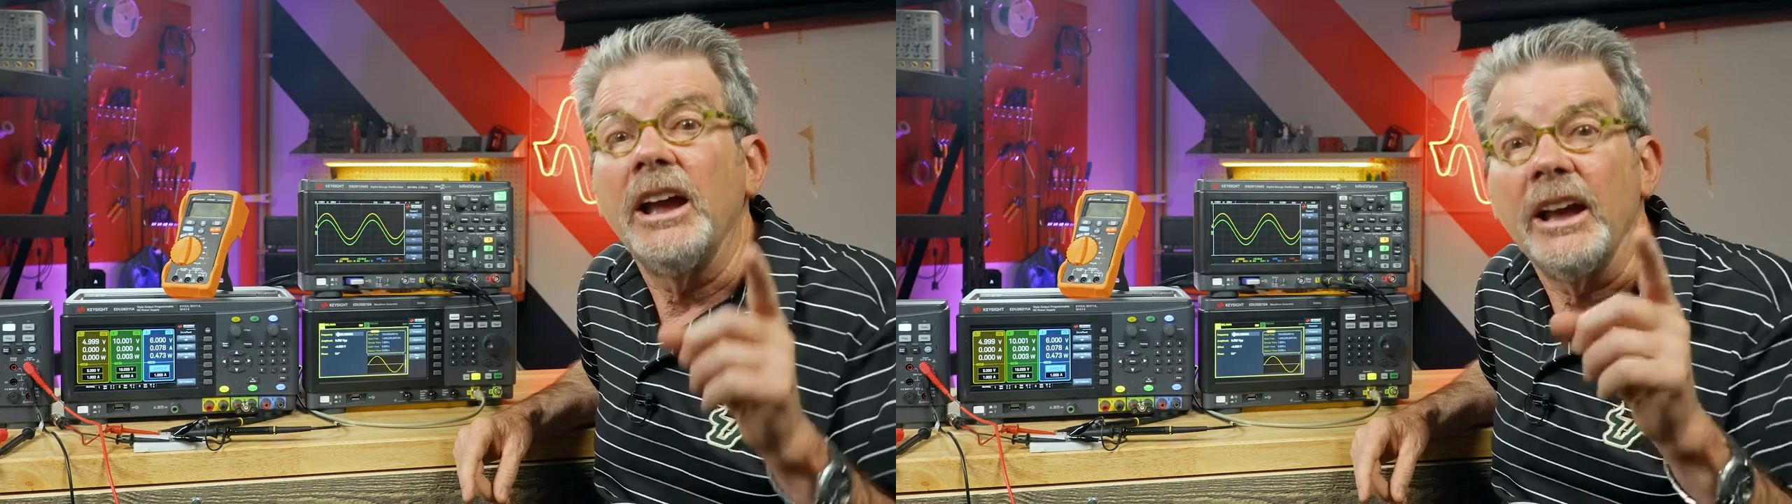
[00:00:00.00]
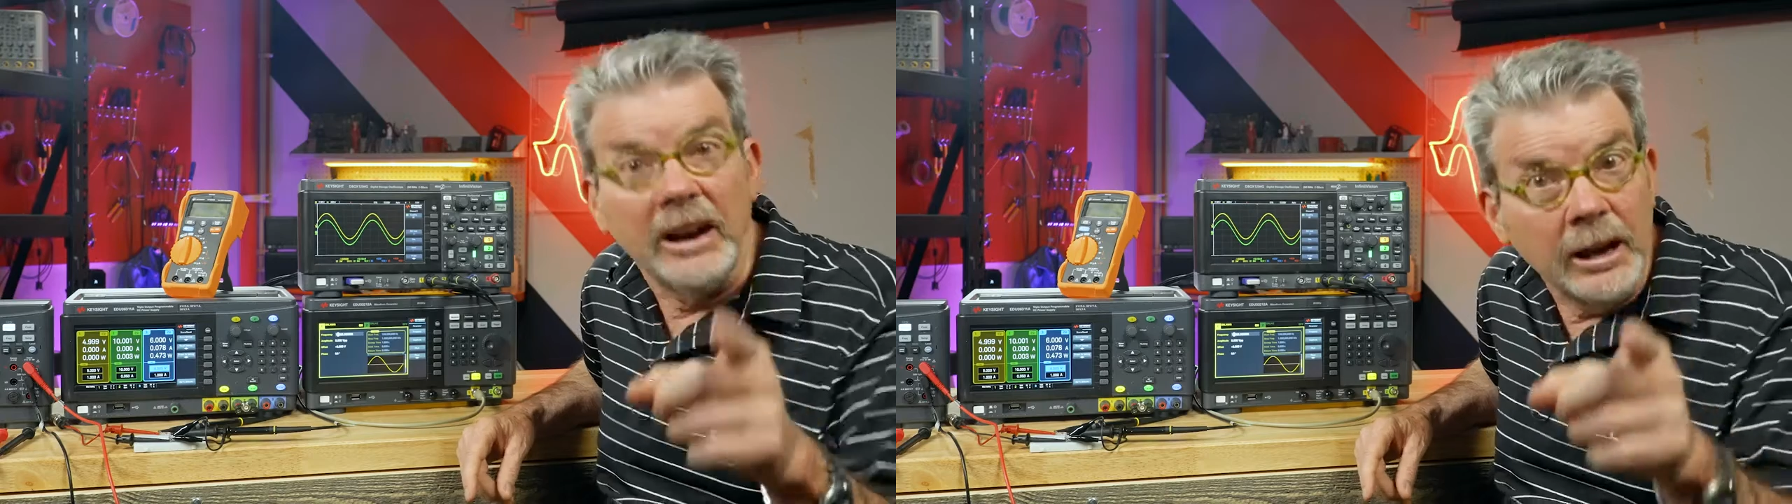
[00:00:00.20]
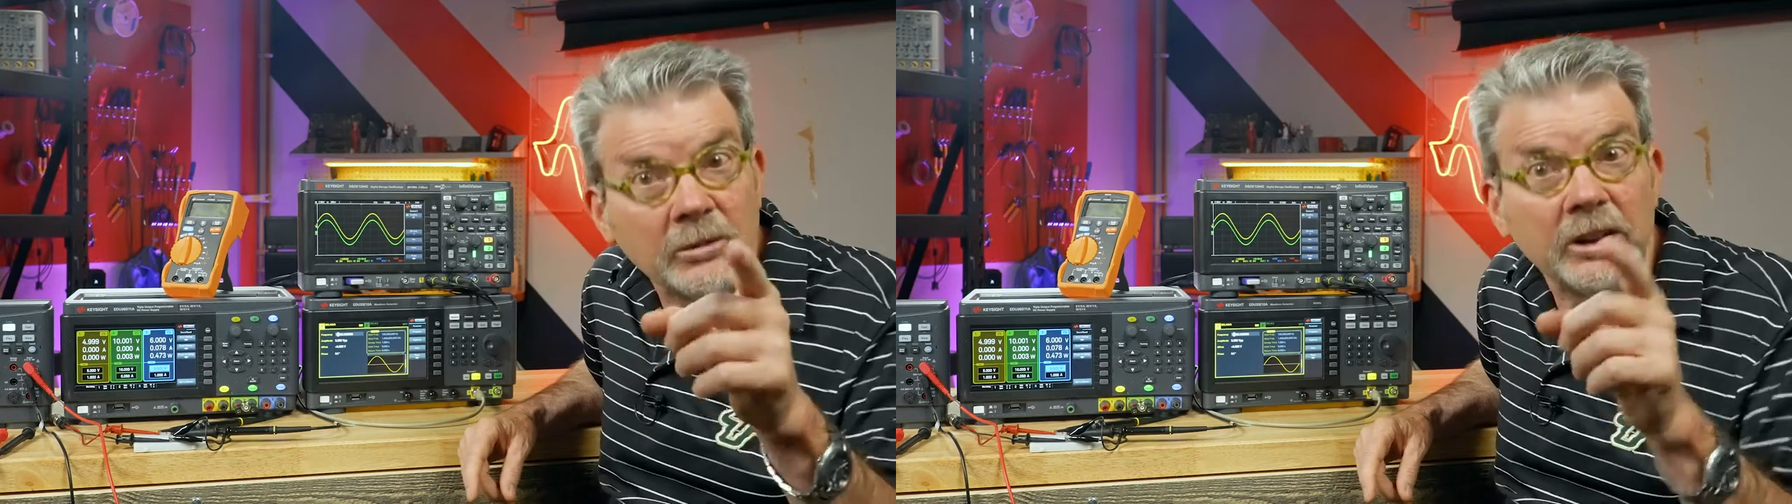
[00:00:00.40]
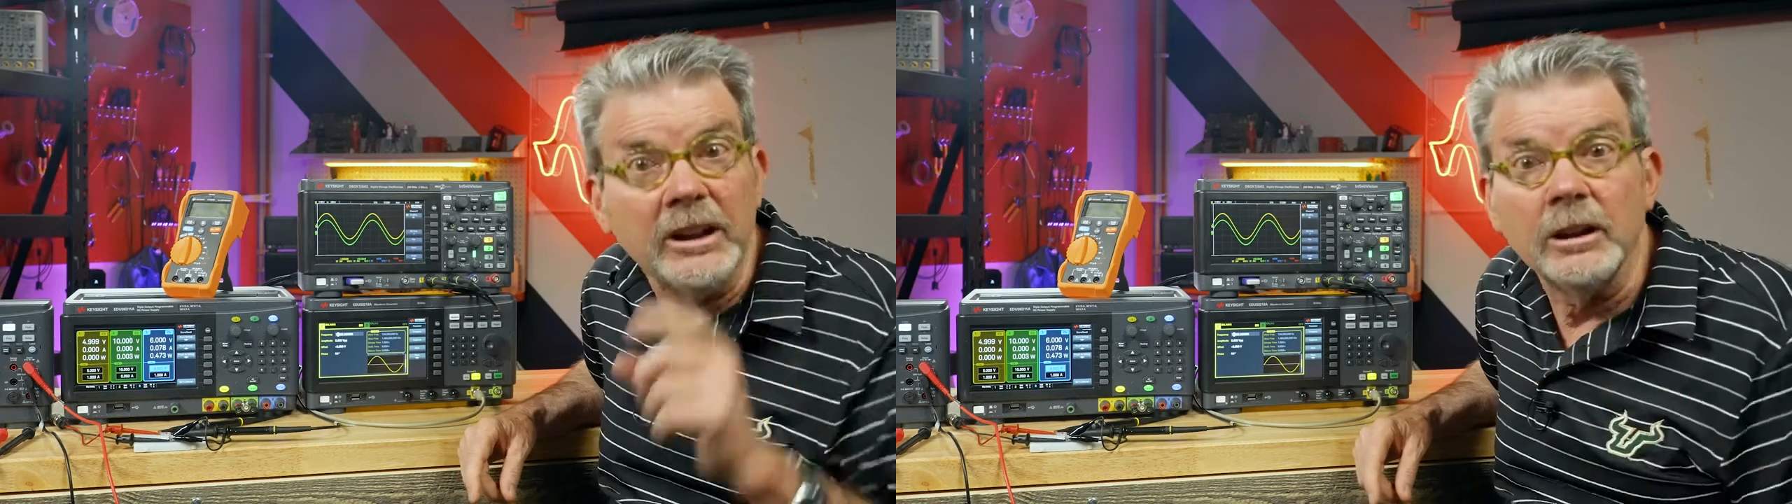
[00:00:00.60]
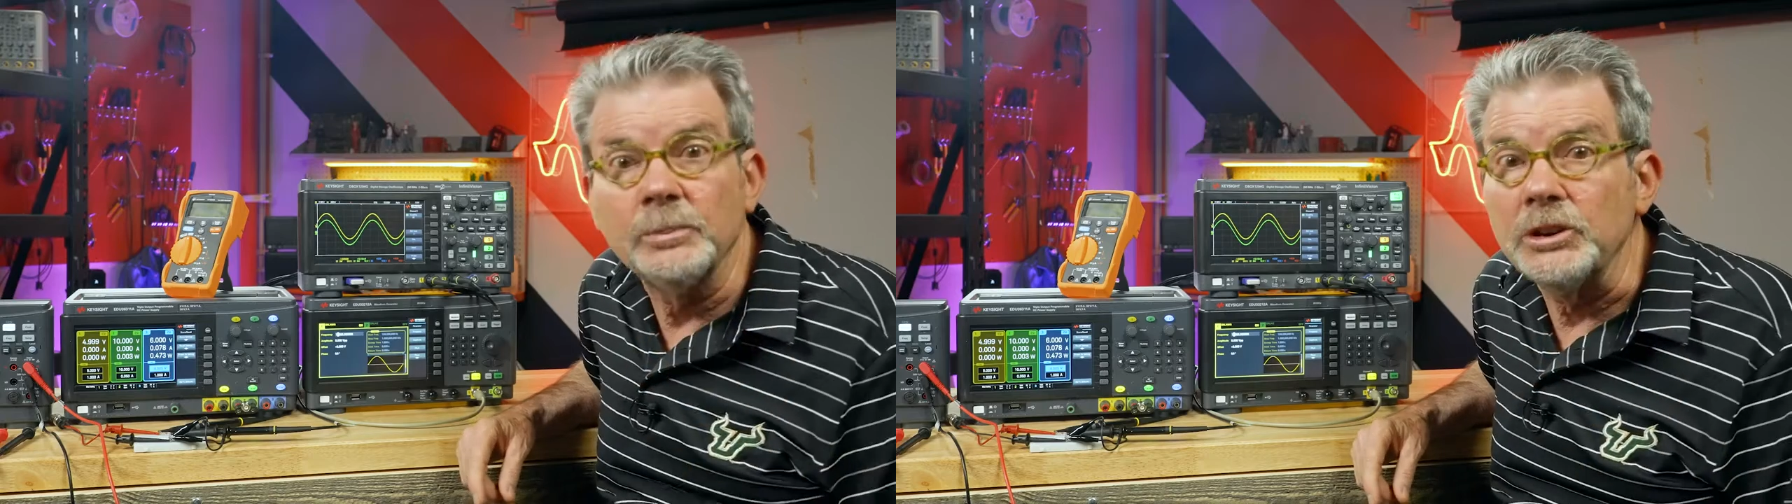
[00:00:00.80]
and I'm
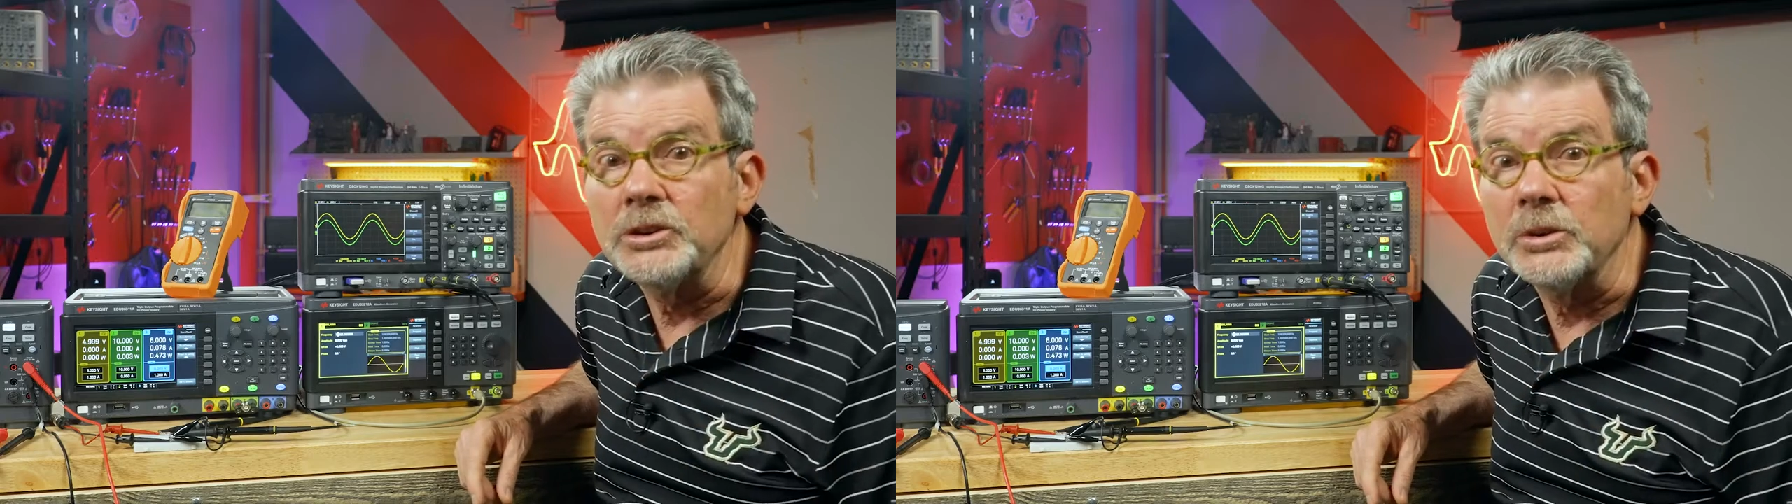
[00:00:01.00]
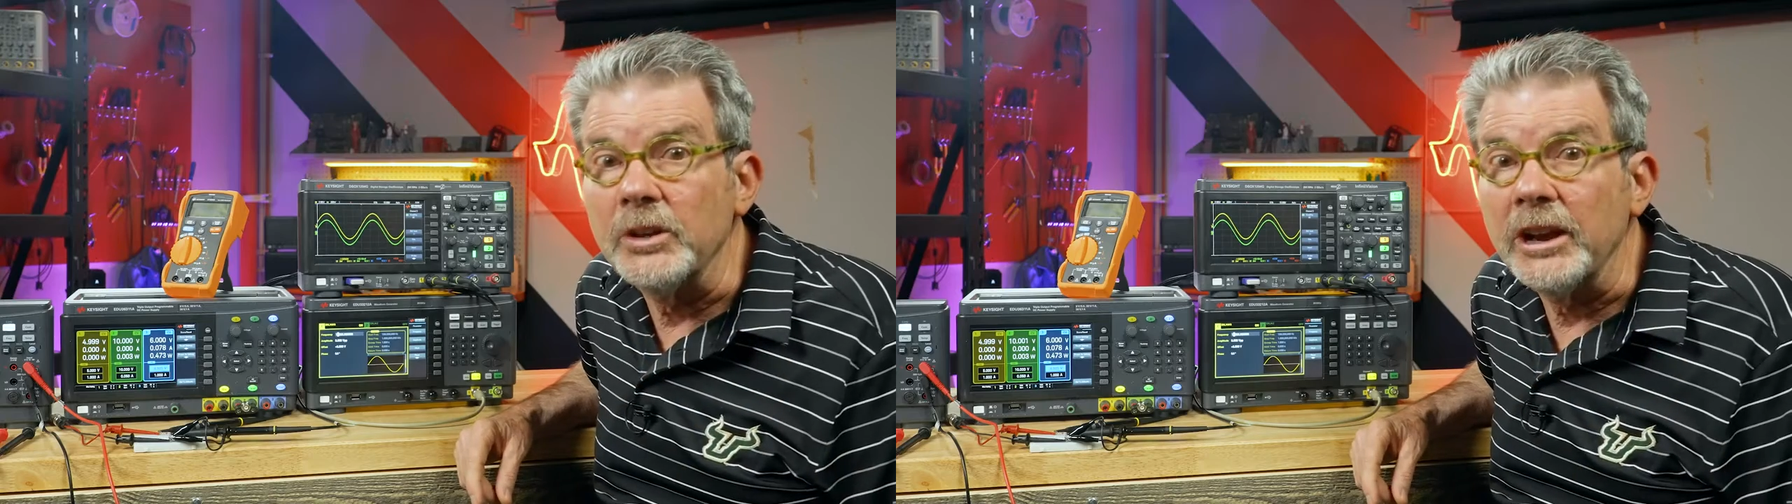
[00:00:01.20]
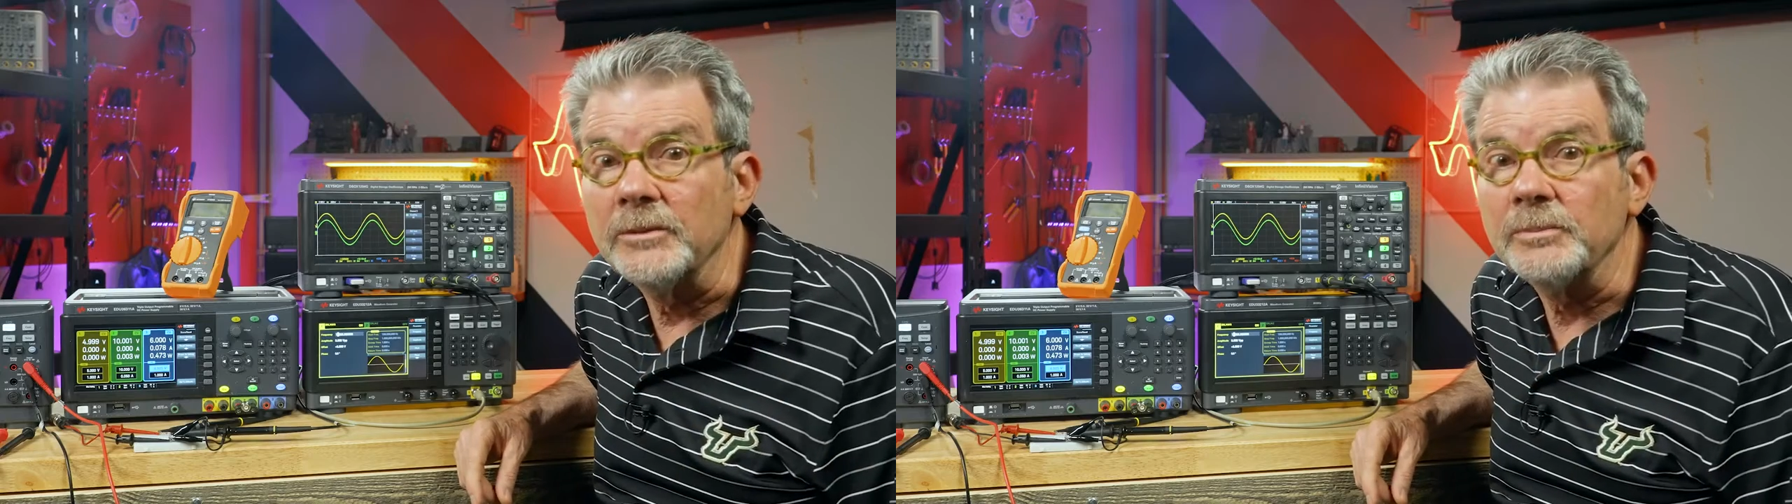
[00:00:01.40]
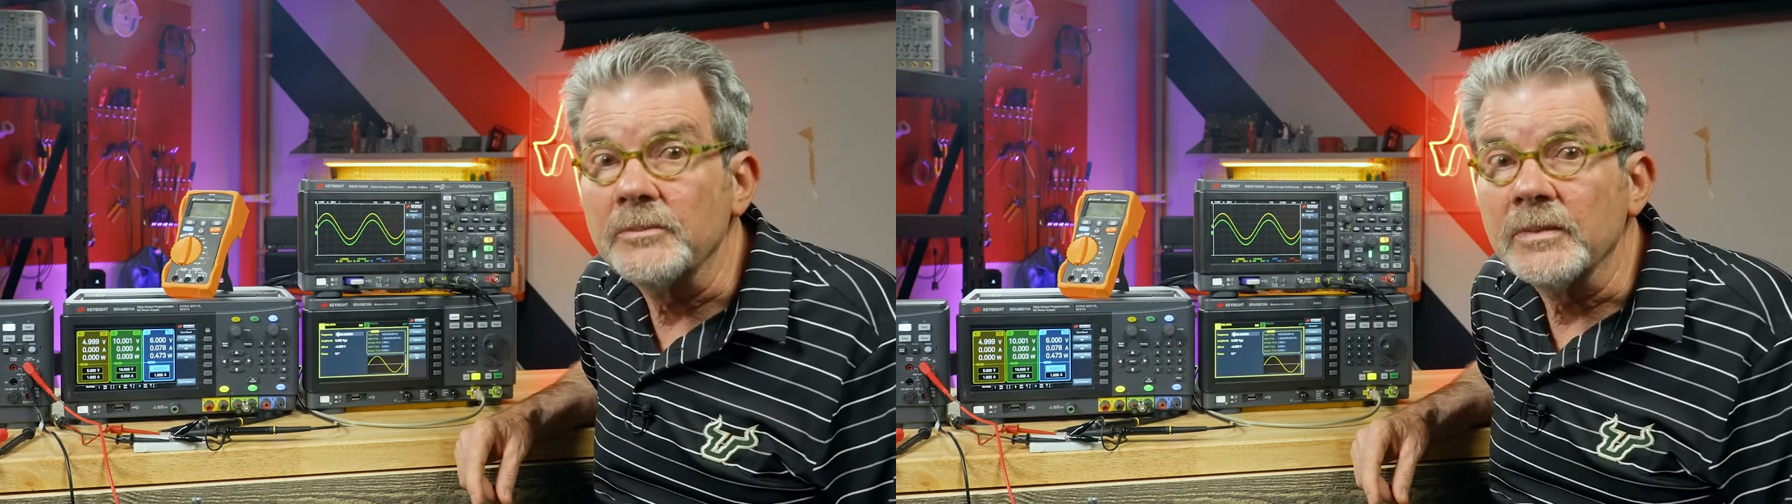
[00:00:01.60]
going to help you do that.